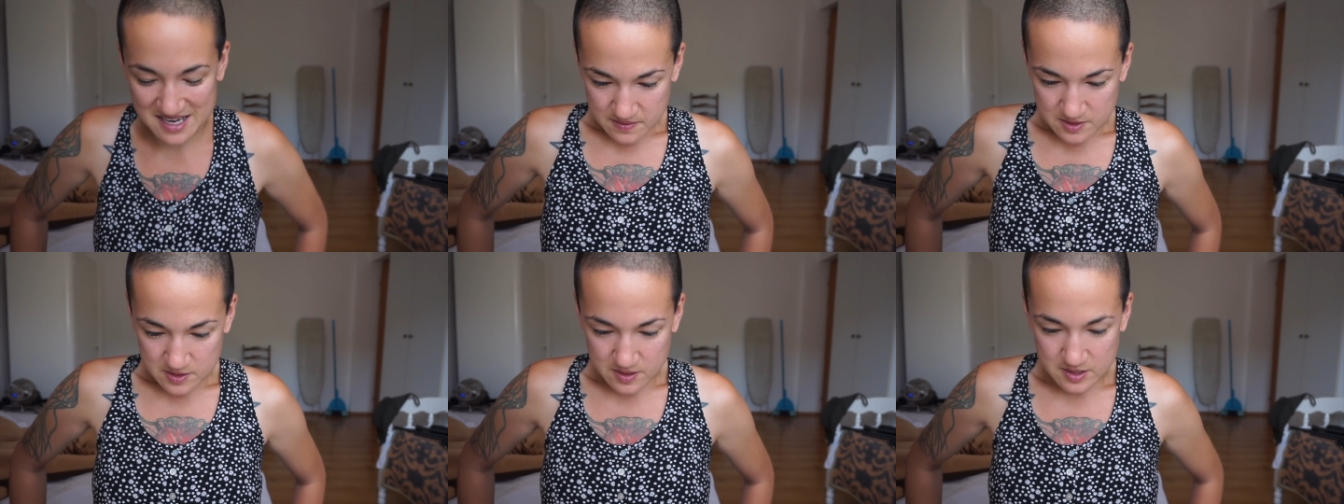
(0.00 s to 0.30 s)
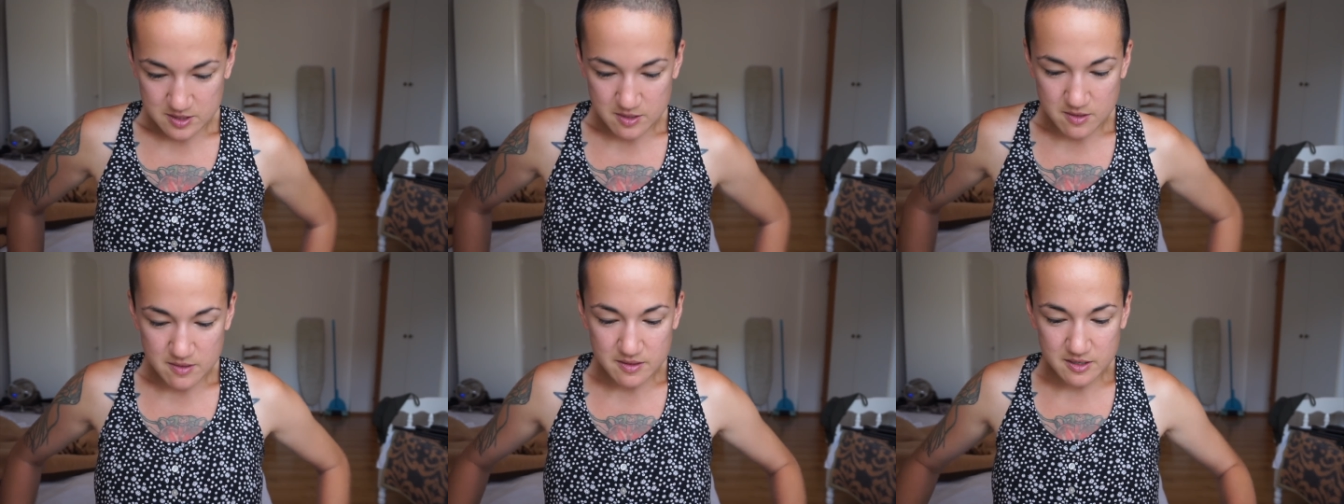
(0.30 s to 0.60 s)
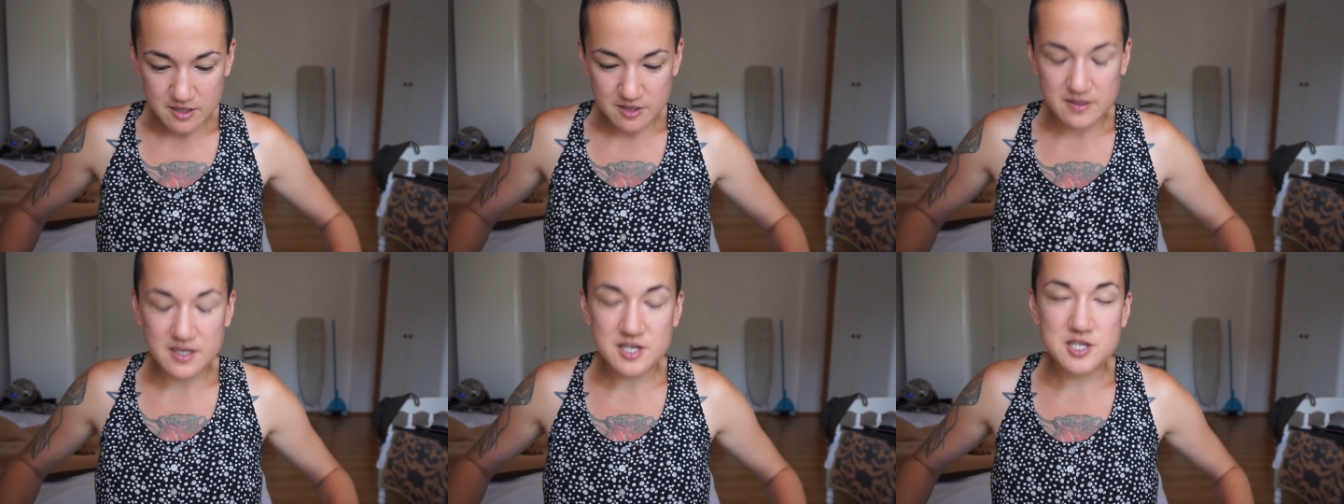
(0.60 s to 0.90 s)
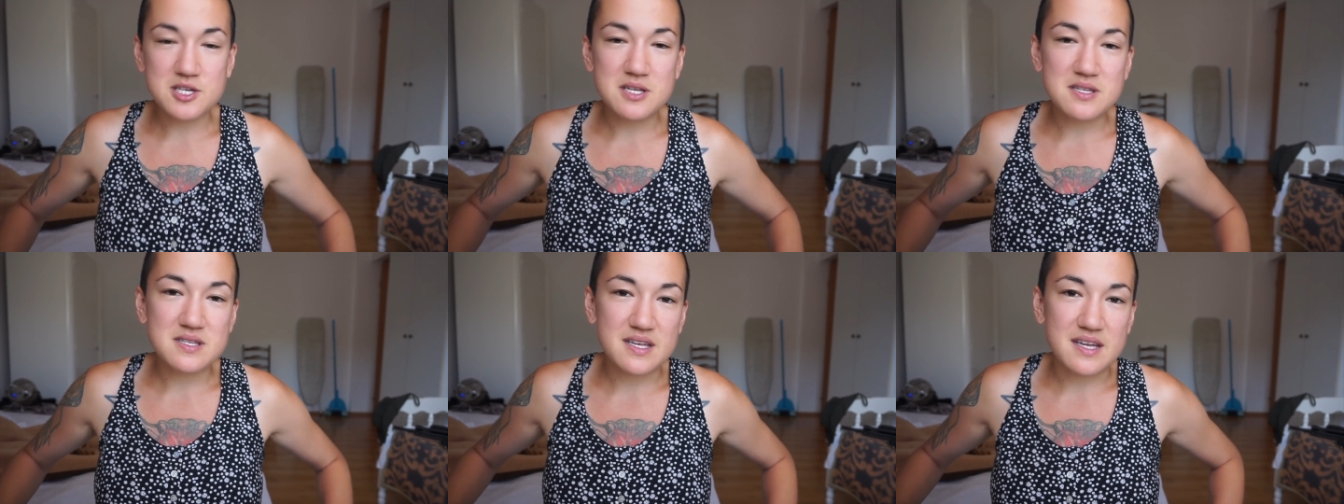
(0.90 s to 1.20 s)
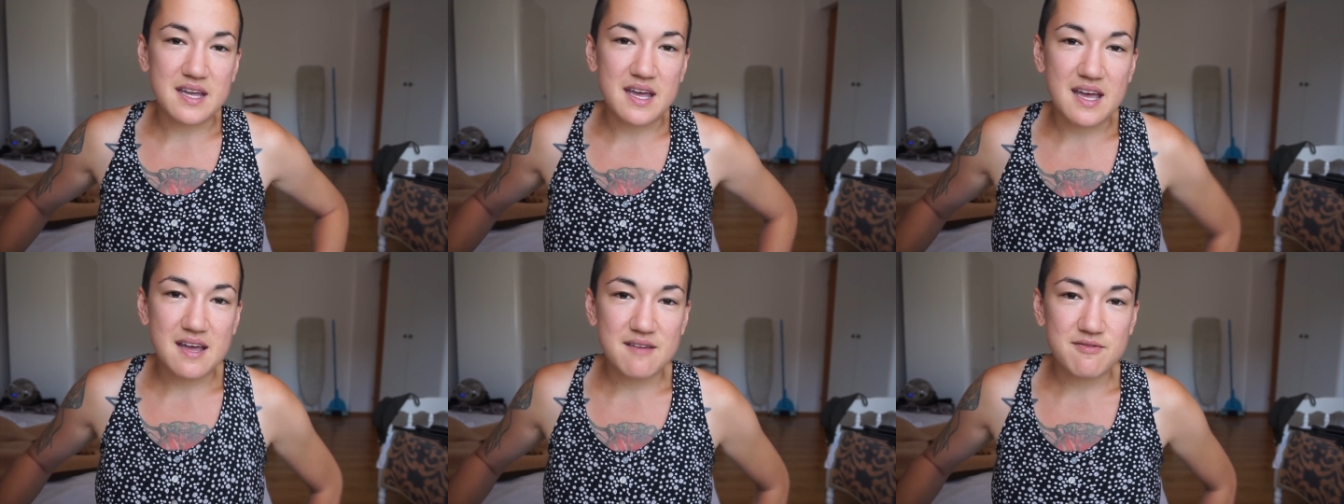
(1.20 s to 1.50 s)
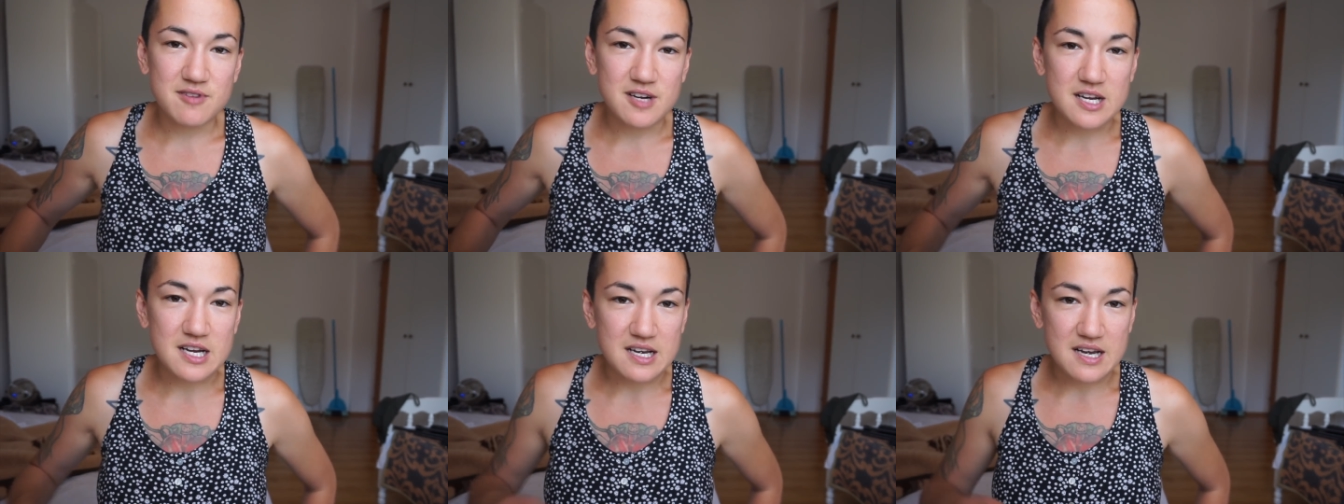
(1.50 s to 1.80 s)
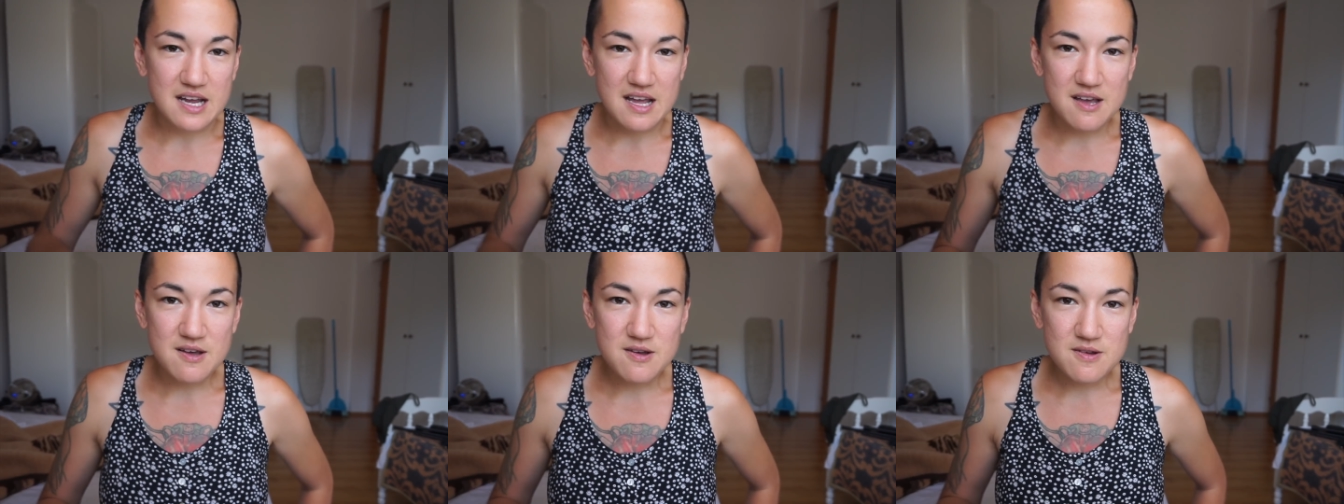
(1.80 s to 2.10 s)
So that's all the questions I have right
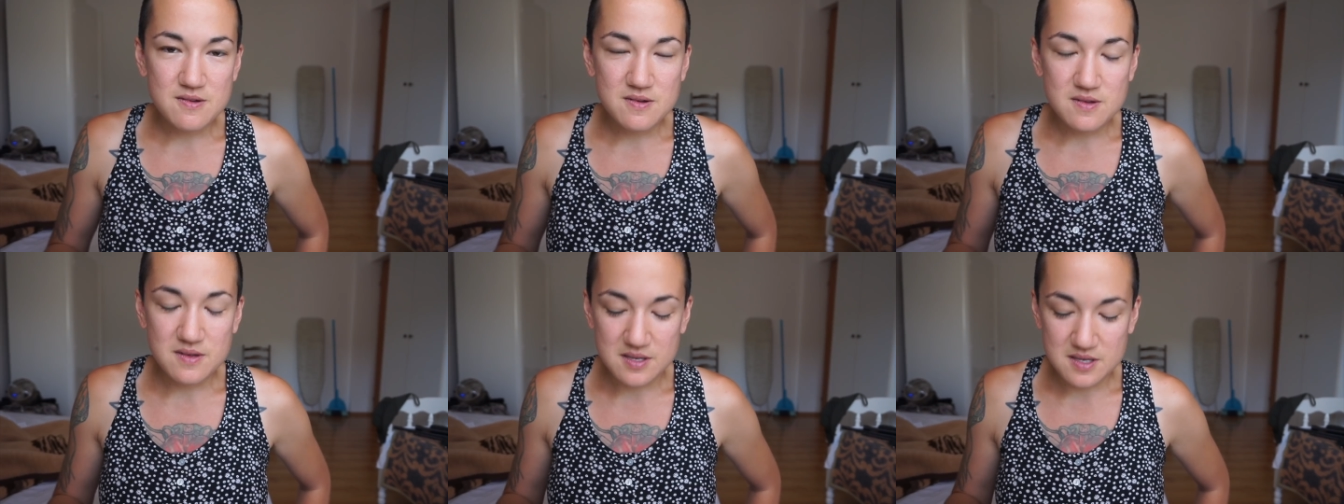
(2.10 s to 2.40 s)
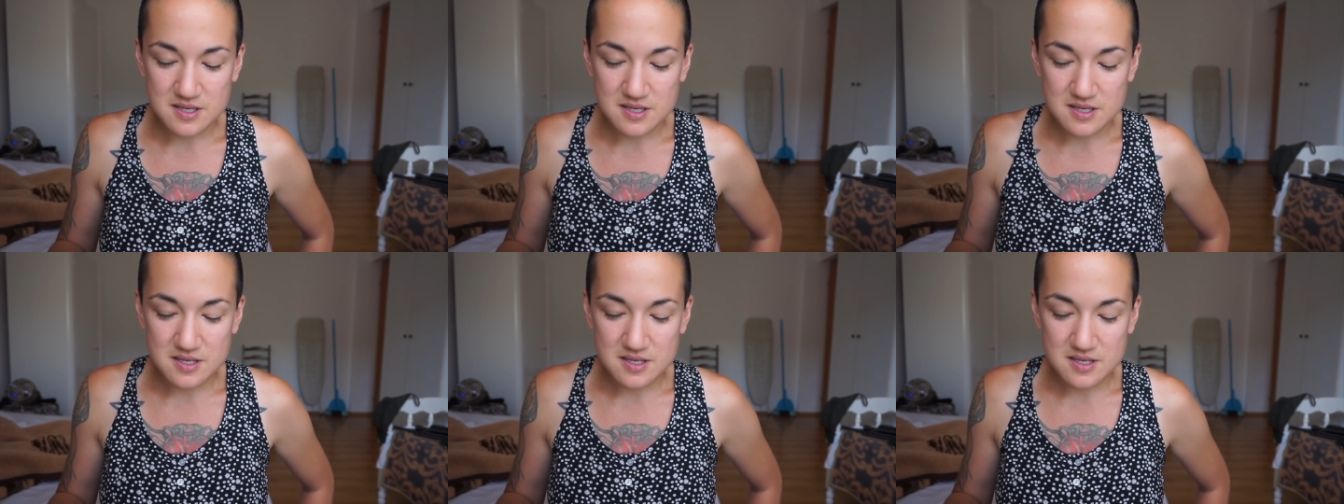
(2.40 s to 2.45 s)
now.